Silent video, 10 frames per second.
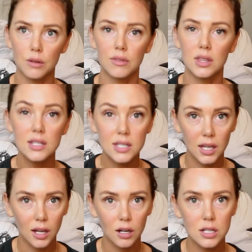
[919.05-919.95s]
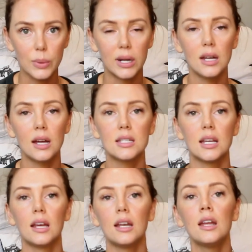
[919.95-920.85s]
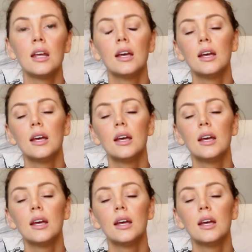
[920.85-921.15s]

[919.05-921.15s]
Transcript: of this year, 2019.